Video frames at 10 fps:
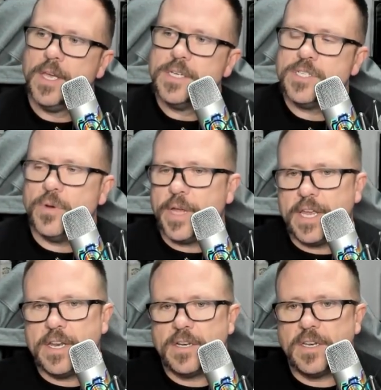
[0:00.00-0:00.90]
So
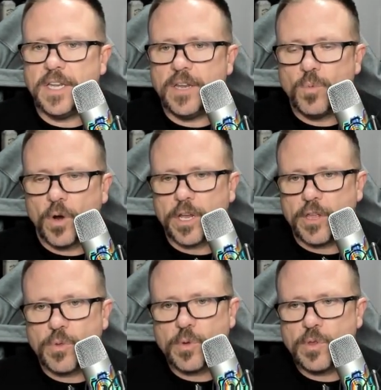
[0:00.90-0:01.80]
in
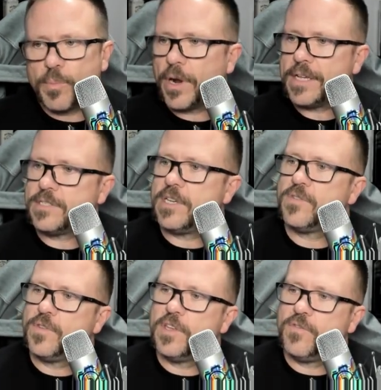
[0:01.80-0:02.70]
working through the process
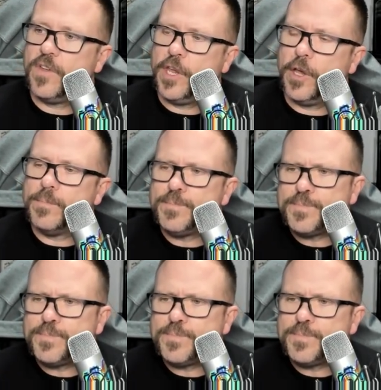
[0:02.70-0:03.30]
for this video,